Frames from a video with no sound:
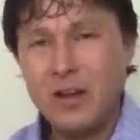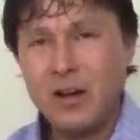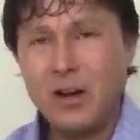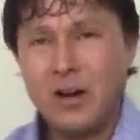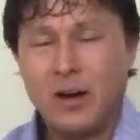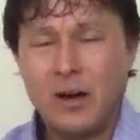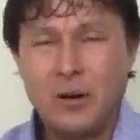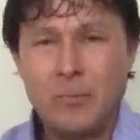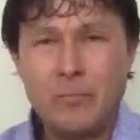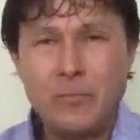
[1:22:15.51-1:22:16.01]

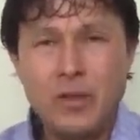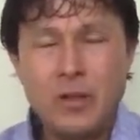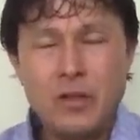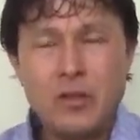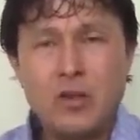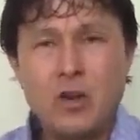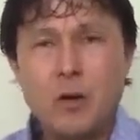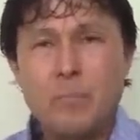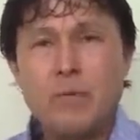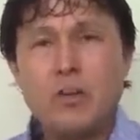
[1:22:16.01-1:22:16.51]
Um,
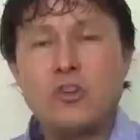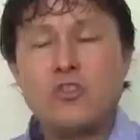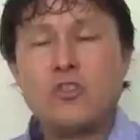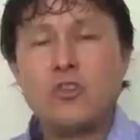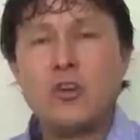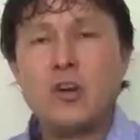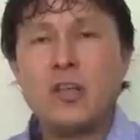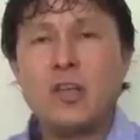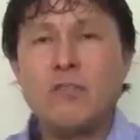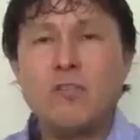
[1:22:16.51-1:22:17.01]
you know, be
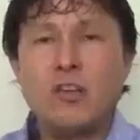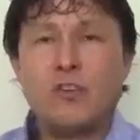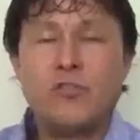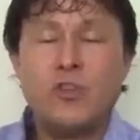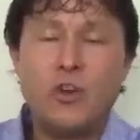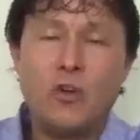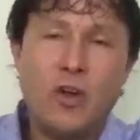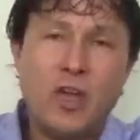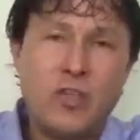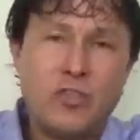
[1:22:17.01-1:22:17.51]
sure to give this
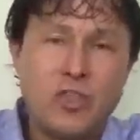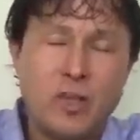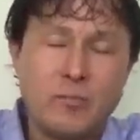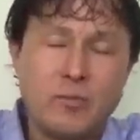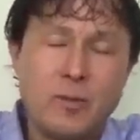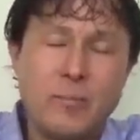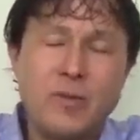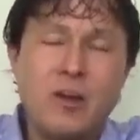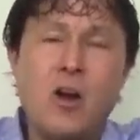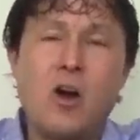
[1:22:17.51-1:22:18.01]
video a
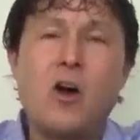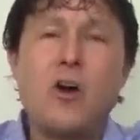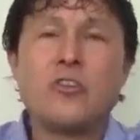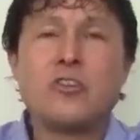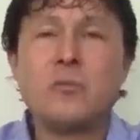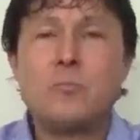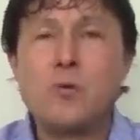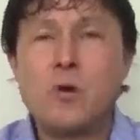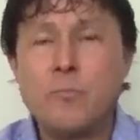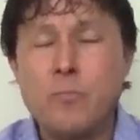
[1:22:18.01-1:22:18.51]
thumbs up, and
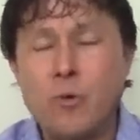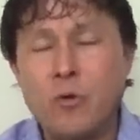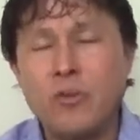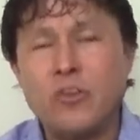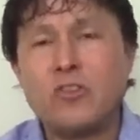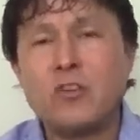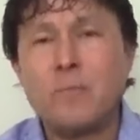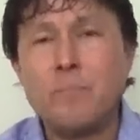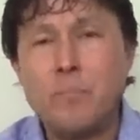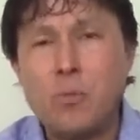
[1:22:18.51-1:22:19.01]
also, more
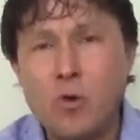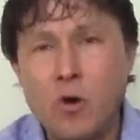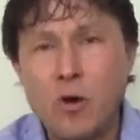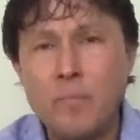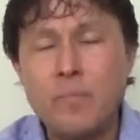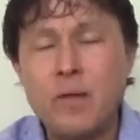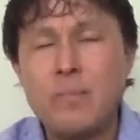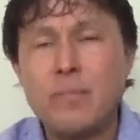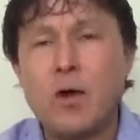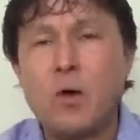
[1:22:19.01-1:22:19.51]
importantly,
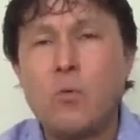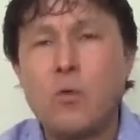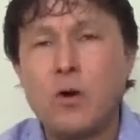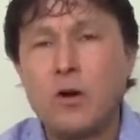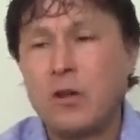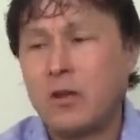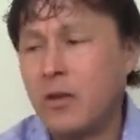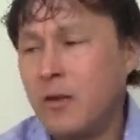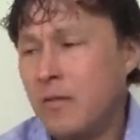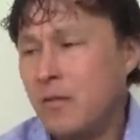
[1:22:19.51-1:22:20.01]
support me in my
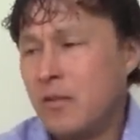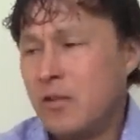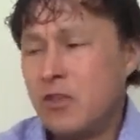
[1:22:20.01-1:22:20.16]
work.